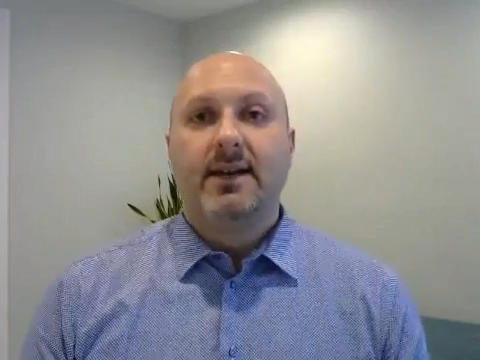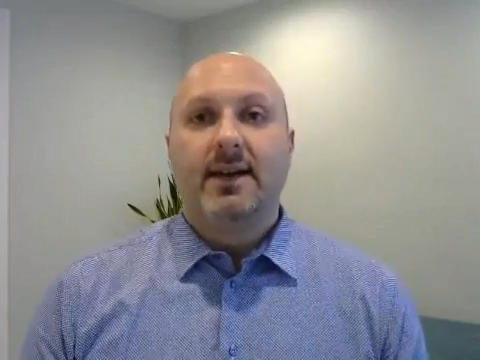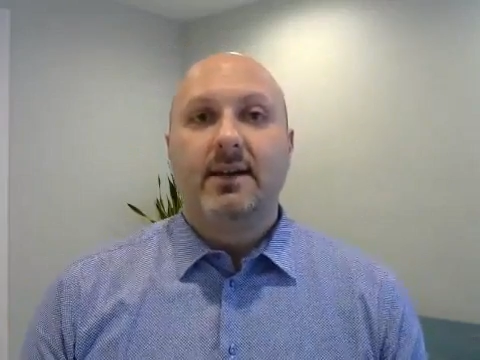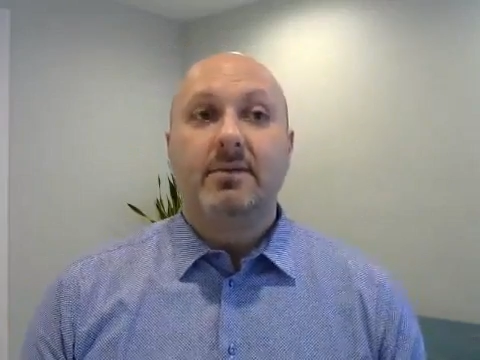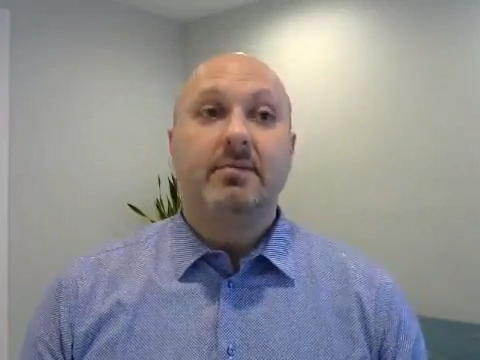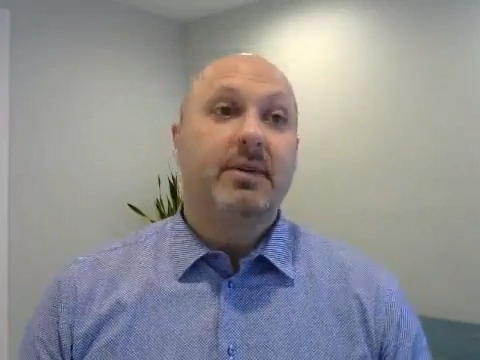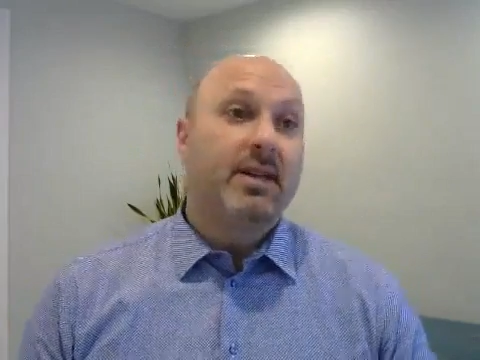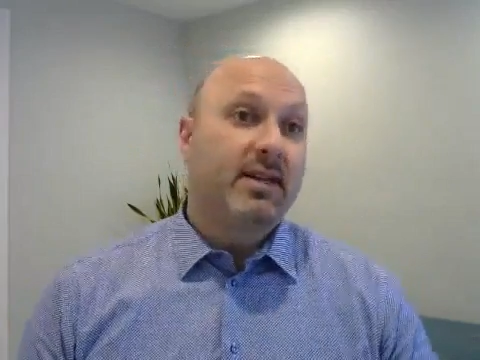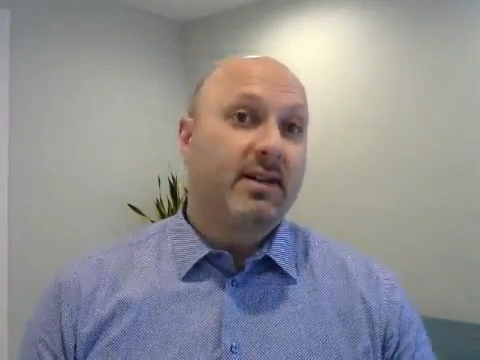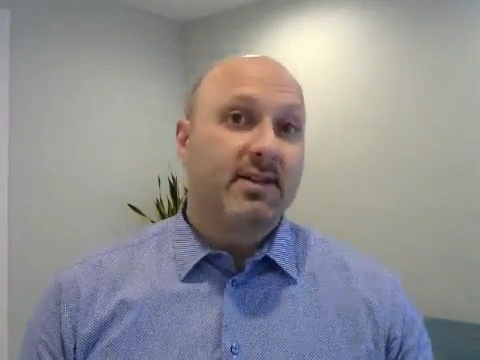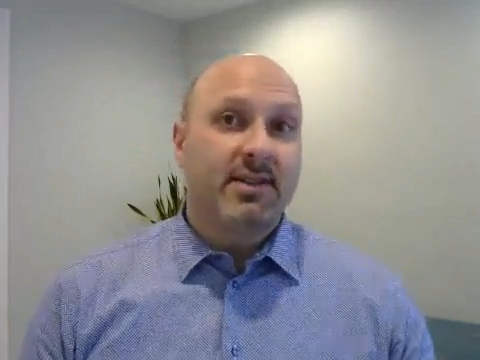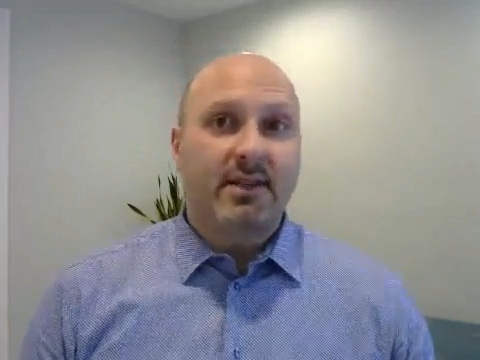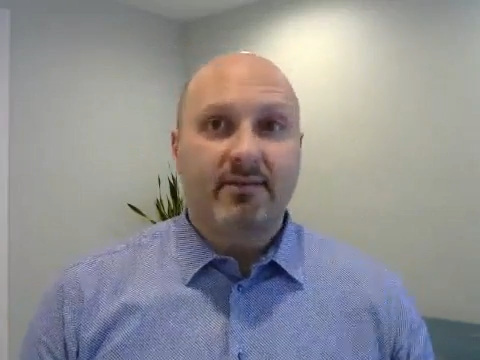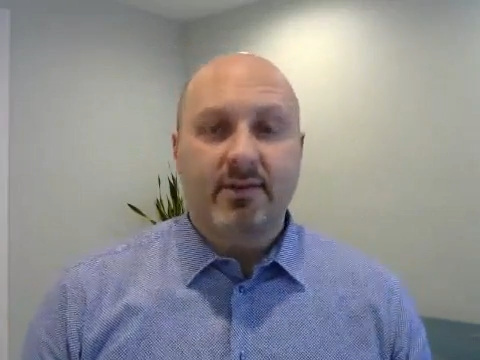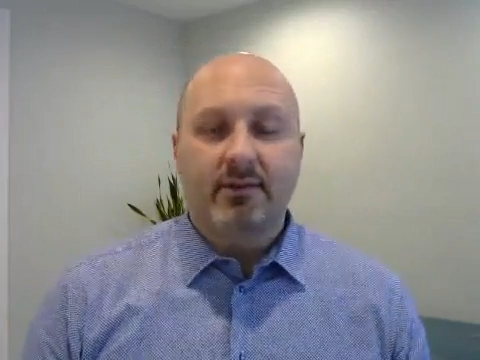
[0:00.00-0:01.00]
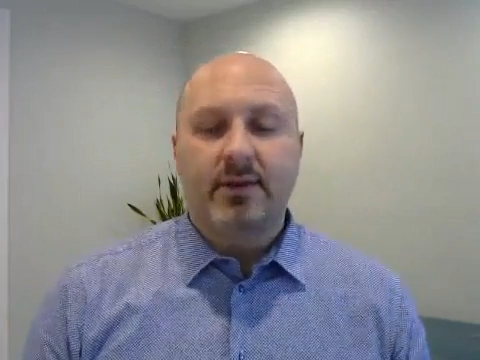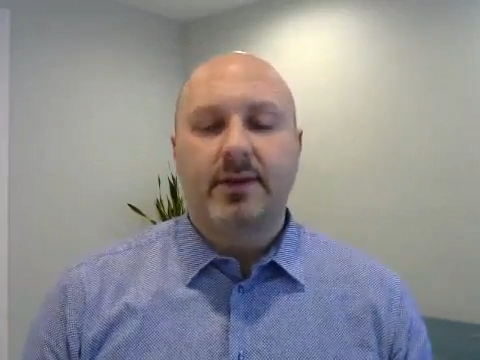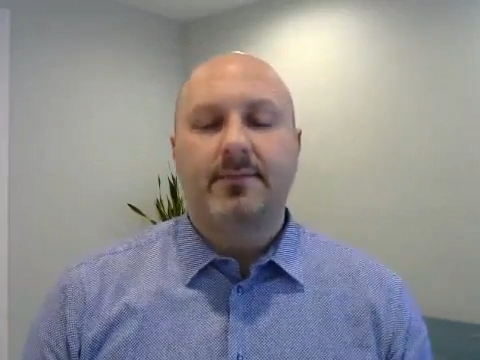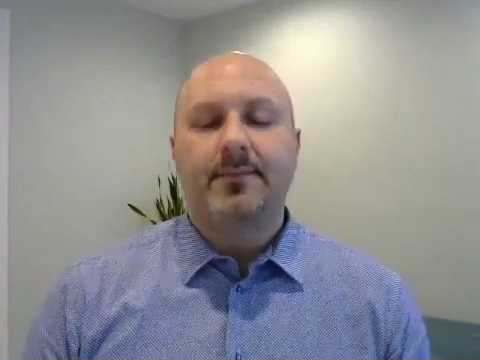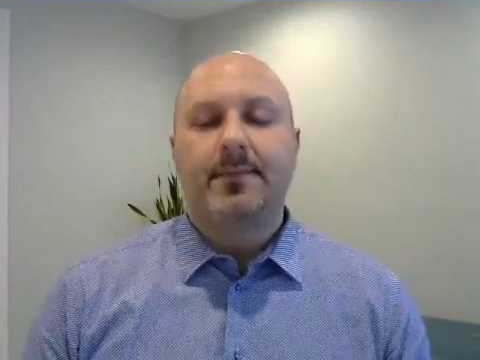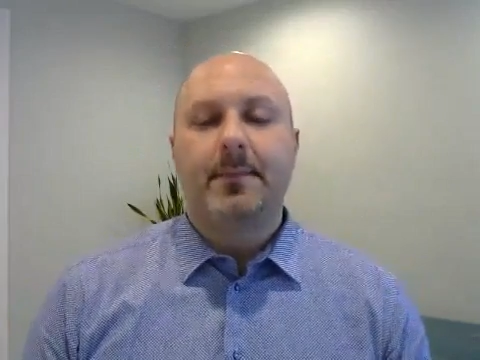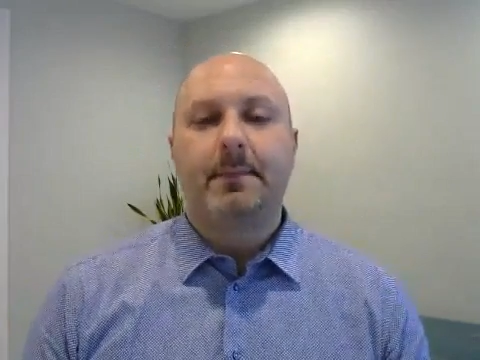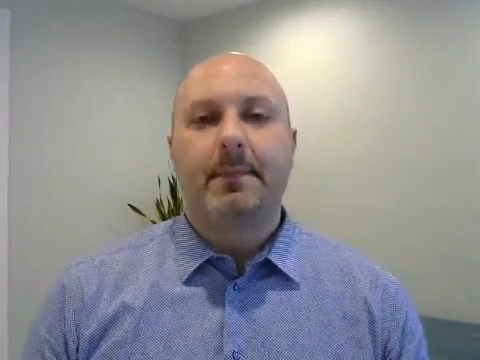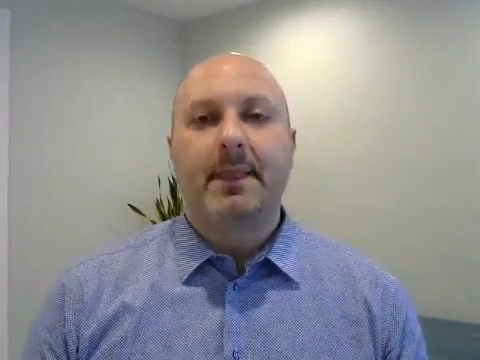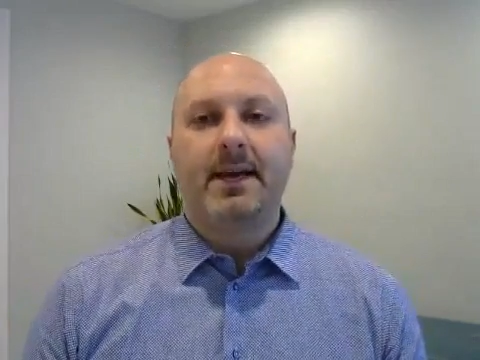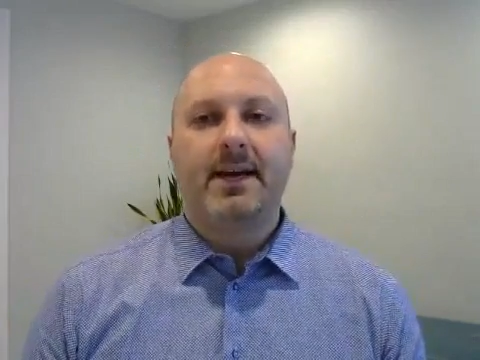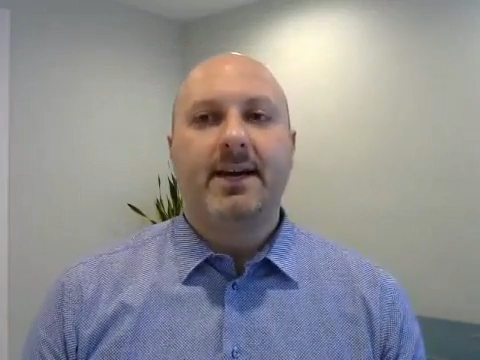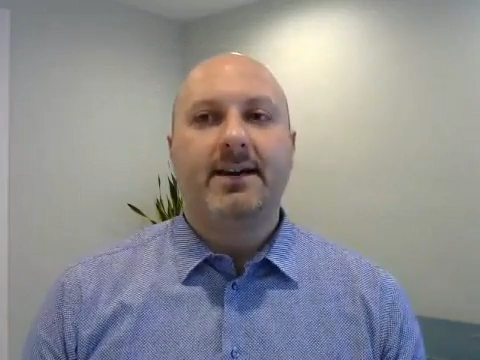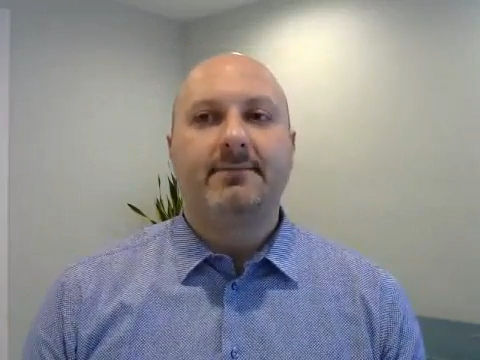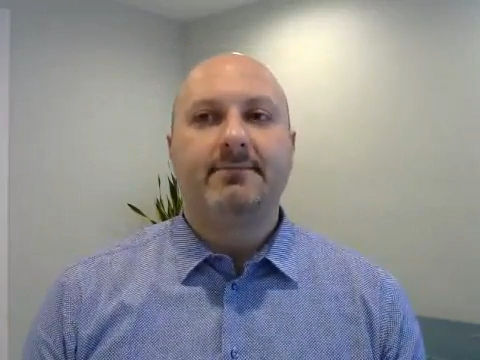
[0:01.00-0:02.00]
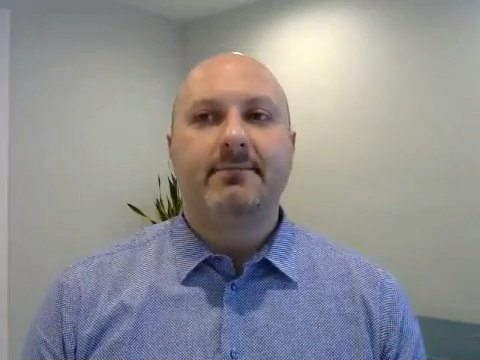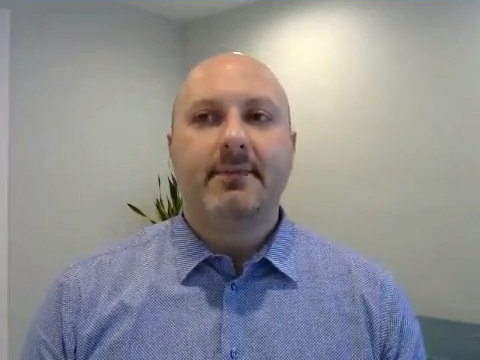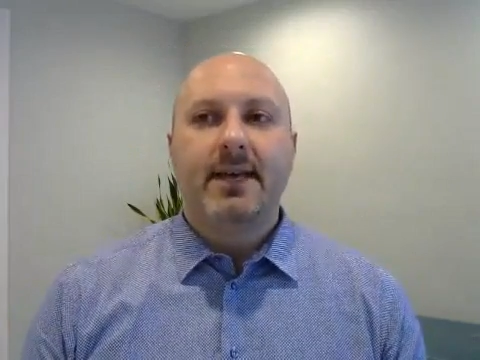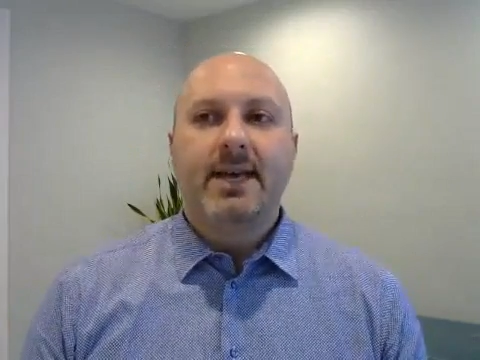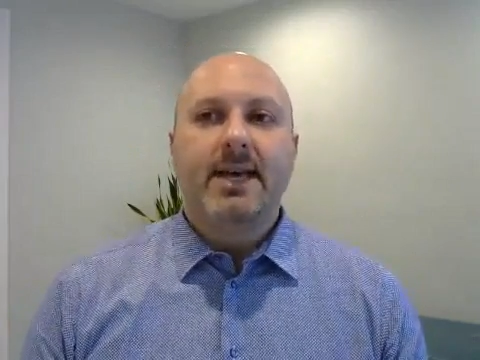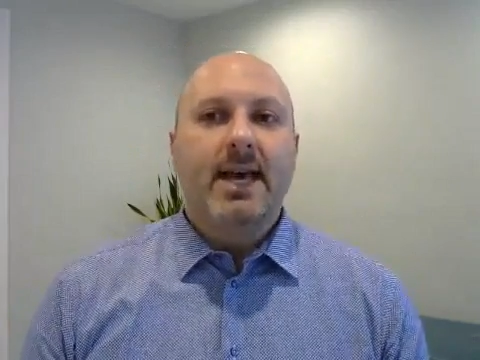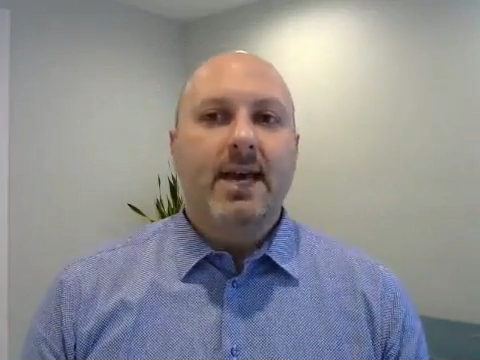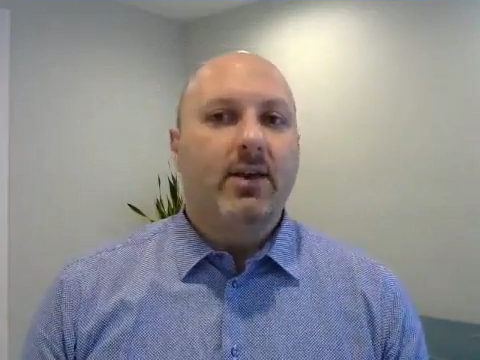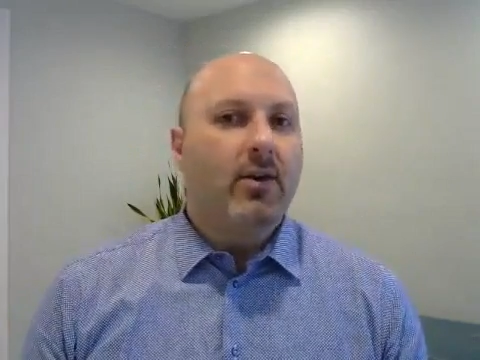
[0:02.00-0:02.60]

I mean, Medicare is everywhere. And